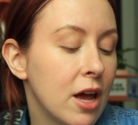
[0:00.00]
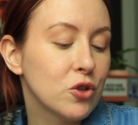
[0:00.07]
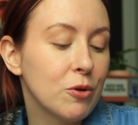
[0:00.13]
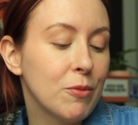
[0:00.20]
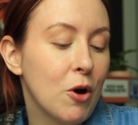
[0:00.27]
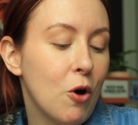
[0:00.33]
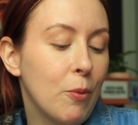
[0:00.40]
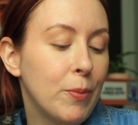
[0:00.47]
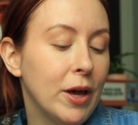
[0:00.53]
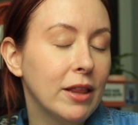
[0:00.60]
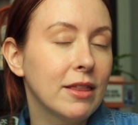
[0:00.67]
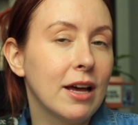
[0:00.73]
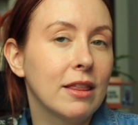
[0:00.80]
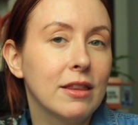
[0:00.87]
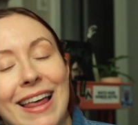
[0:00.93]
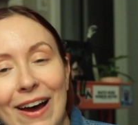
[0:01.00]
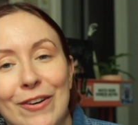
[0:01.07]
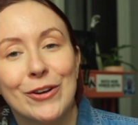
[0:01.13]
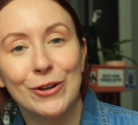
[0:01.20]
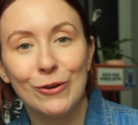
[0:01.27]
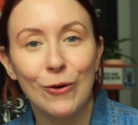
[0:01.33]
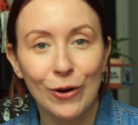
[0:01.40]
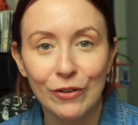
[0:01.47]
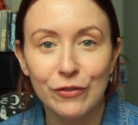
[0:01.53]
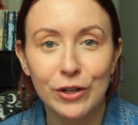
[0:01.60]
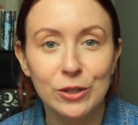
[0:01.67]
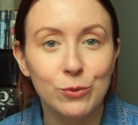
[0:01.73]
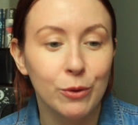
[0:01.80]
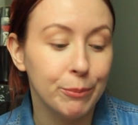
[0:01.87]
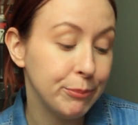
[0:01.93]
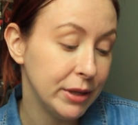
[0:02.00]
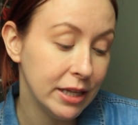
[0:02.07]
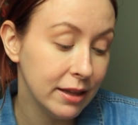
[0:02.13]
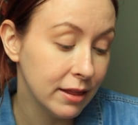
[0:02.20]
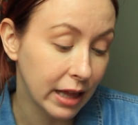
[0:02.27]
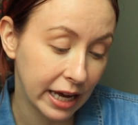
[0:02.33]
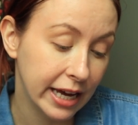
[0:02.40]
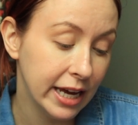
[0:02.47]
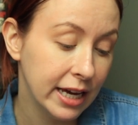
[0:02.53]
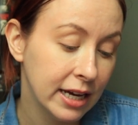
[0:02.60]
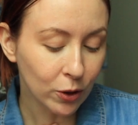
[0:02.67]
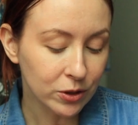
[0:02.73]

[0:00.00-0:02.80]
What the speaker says: So I'm hoping that Clown in a Cornfield will be like.